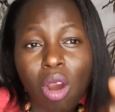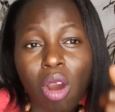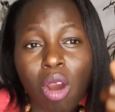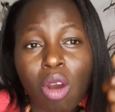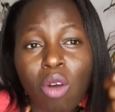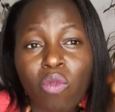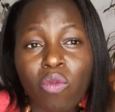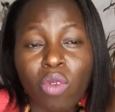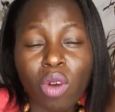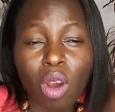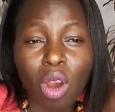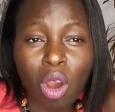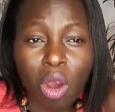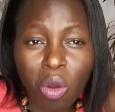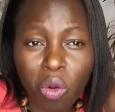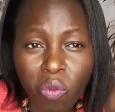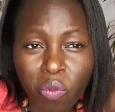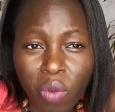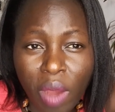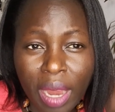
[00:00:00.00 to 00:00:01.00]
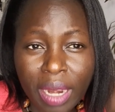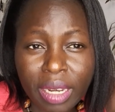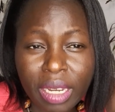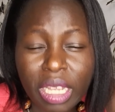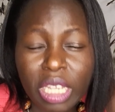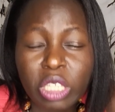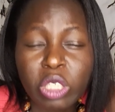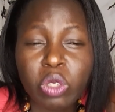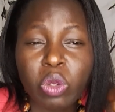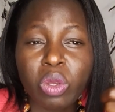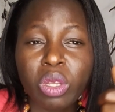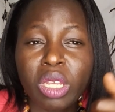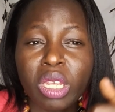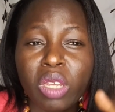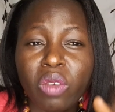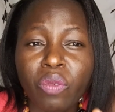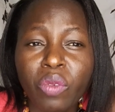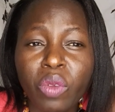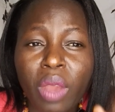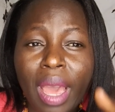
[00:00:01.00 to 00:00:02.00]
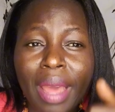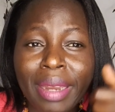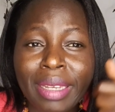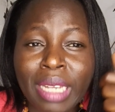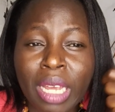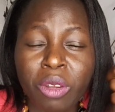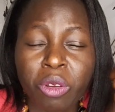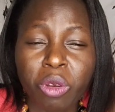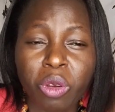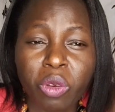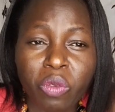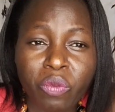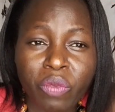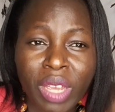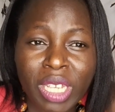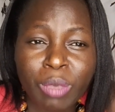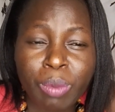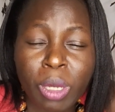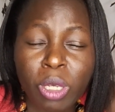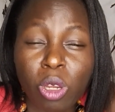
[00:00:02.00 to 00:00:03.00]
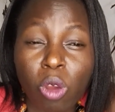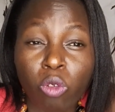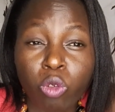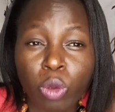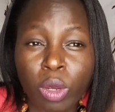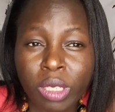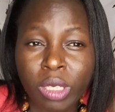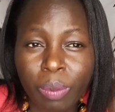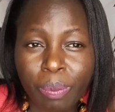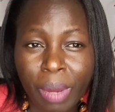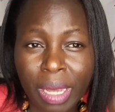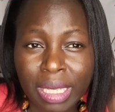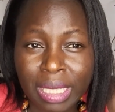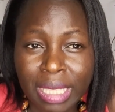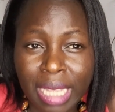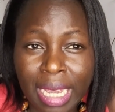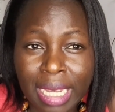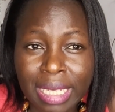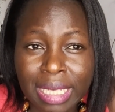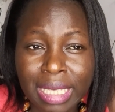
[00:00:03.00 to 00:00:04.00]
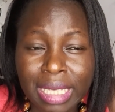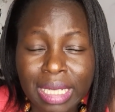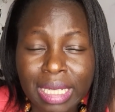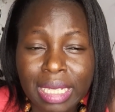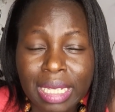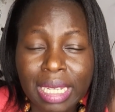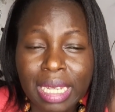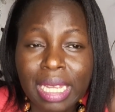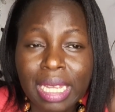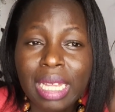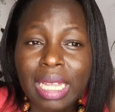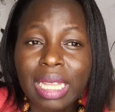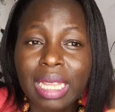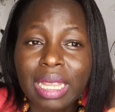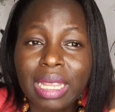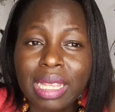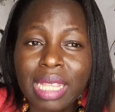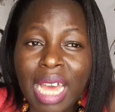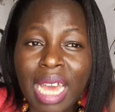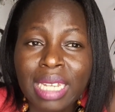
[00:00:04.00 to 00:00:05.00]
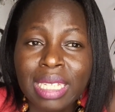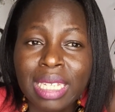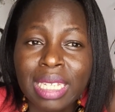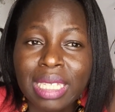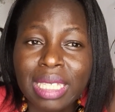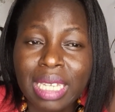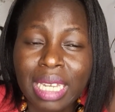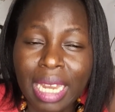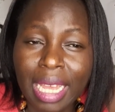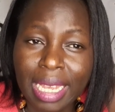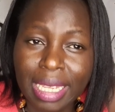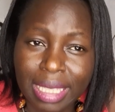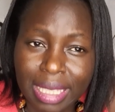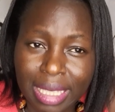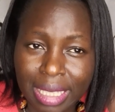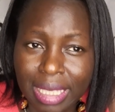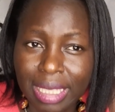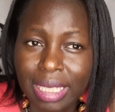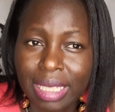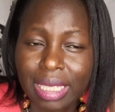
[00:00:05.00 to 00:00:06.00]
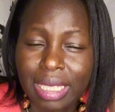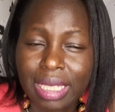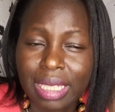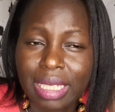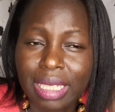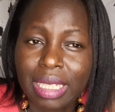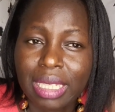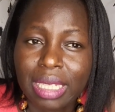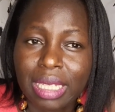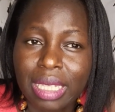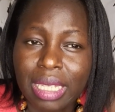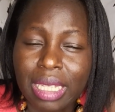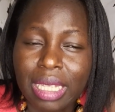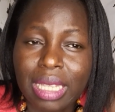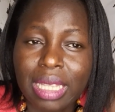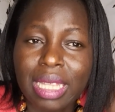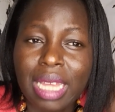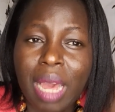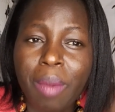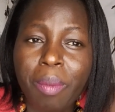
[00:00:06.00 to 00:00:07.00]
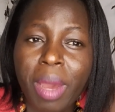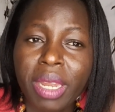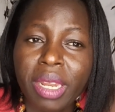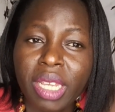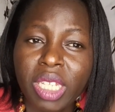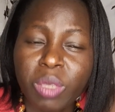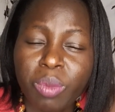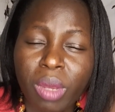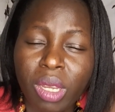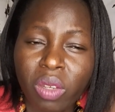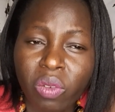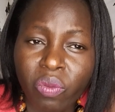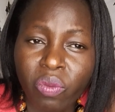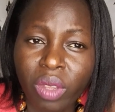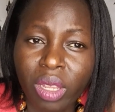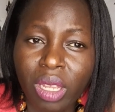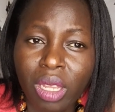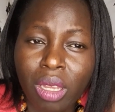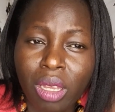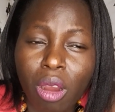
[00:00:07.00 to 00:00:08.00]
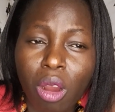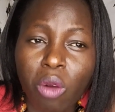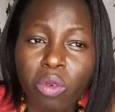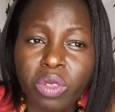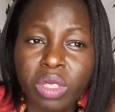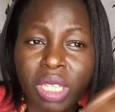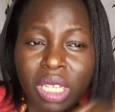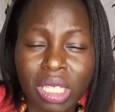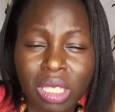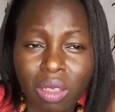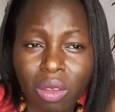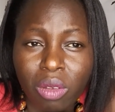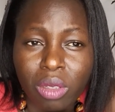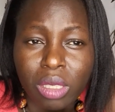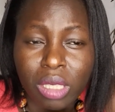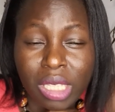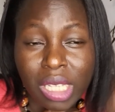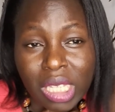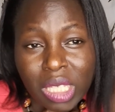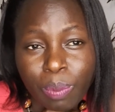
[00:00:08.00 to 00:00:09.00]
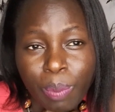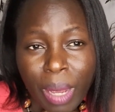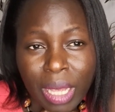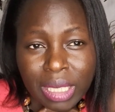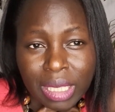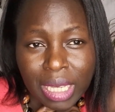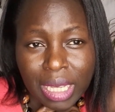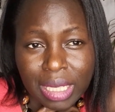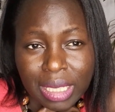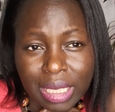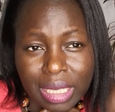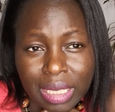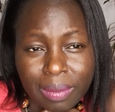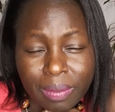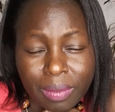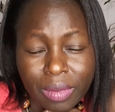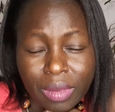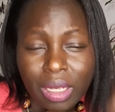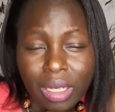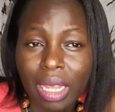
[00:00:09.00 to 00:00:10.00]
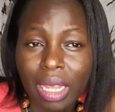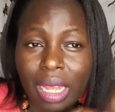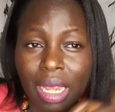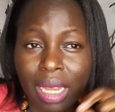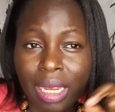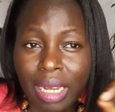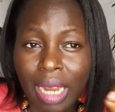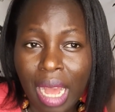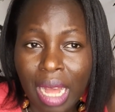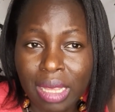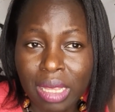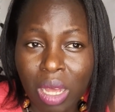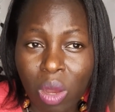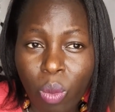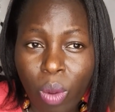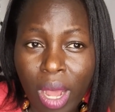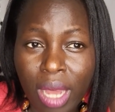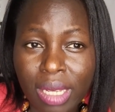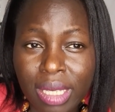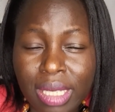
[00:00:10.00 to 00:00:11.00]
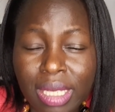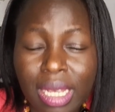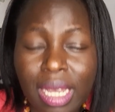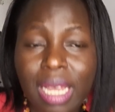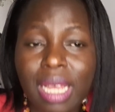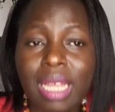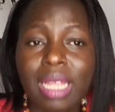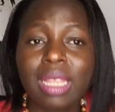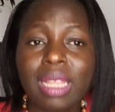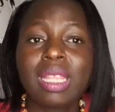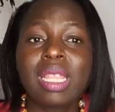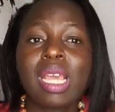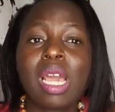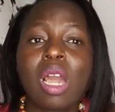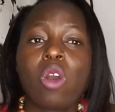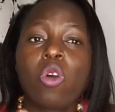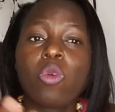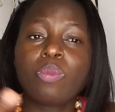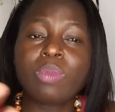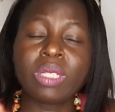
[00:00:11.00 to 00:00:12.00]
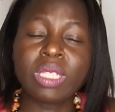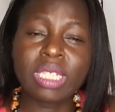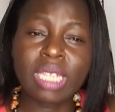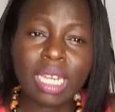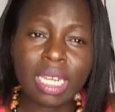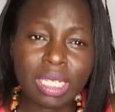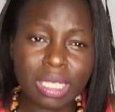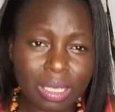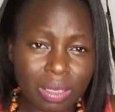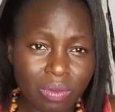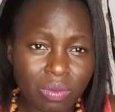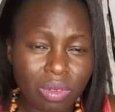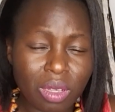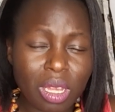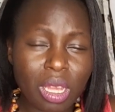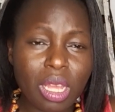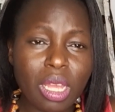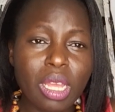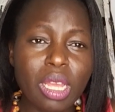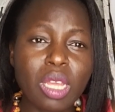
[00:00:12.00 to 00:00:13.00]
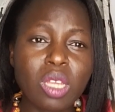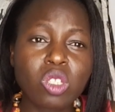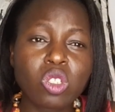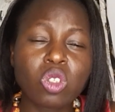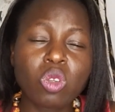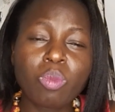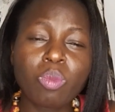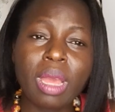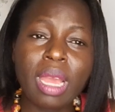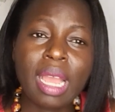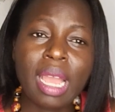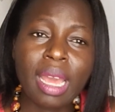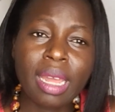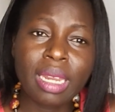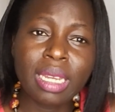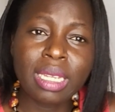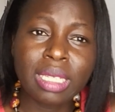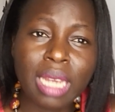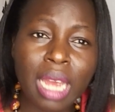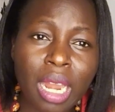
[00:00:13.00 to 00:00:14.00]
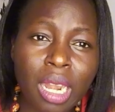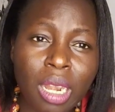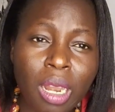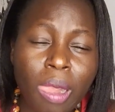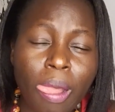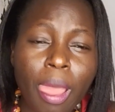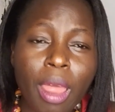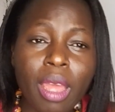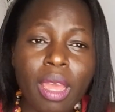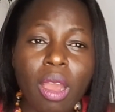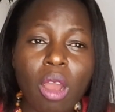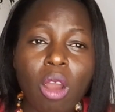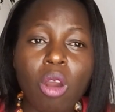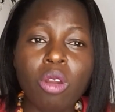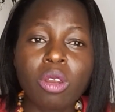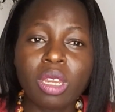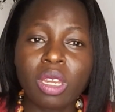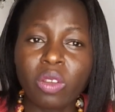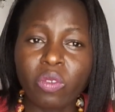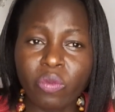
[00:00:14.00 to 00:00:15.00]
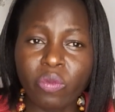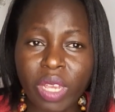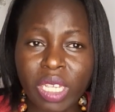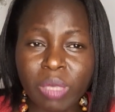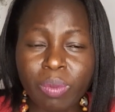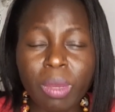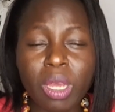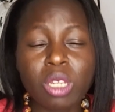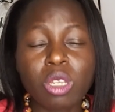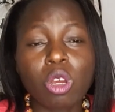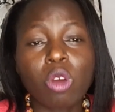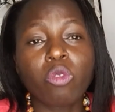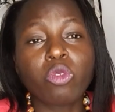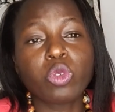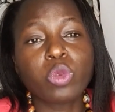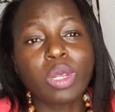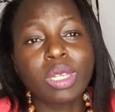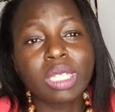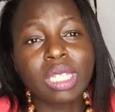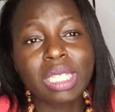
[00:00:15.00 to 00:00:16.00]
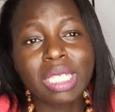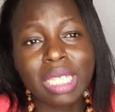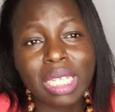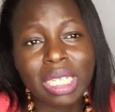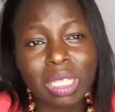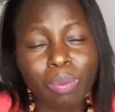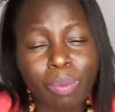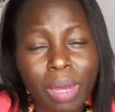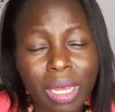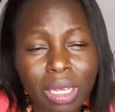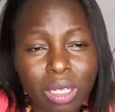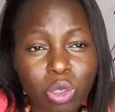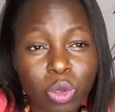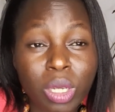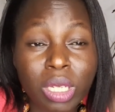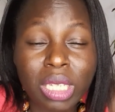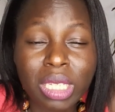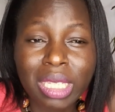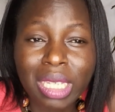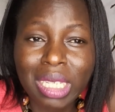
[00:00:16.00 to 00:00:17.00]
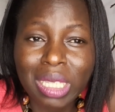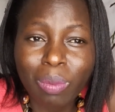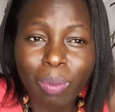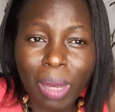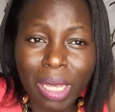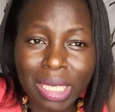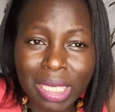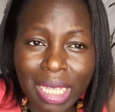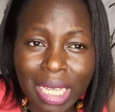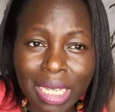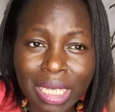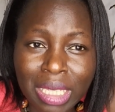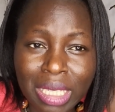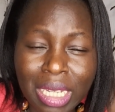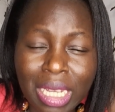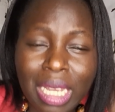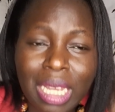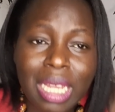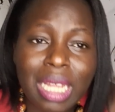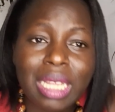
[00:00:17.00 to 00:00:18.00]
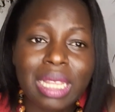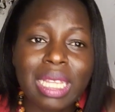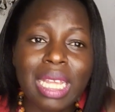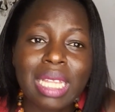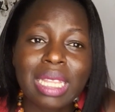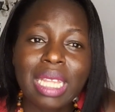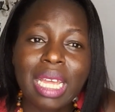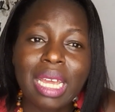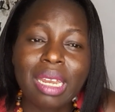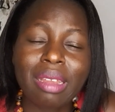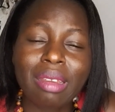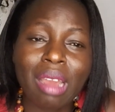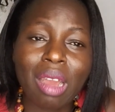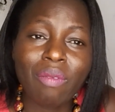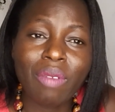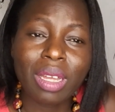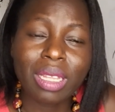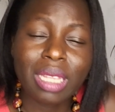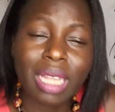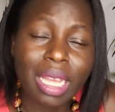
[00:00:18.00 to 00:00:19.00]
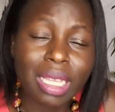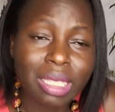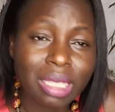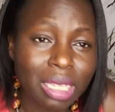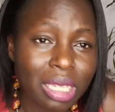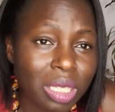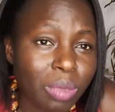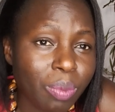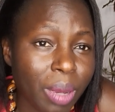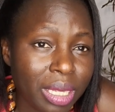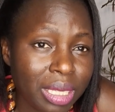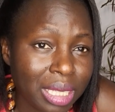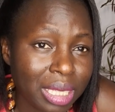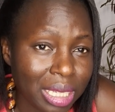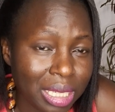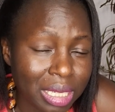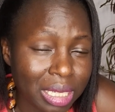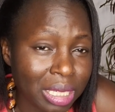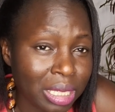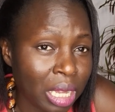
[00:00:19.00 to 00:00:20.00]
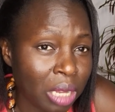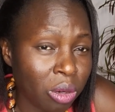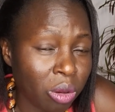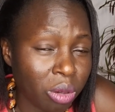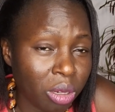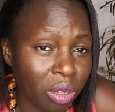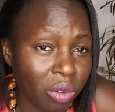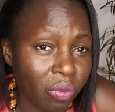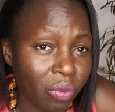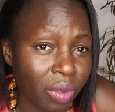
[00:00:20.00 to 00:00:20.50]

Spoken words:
of X Fund is to give you a return on investment of 20%, that is less their management fee of 6%. In other words, their objective is to make a return on investment of 26%, then they recover their 6% return on